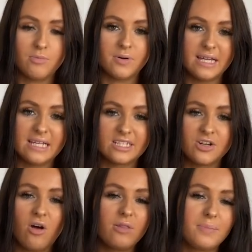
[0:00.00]
but it's
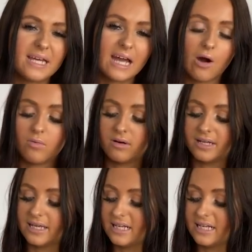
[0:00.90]
not the pink I wanted.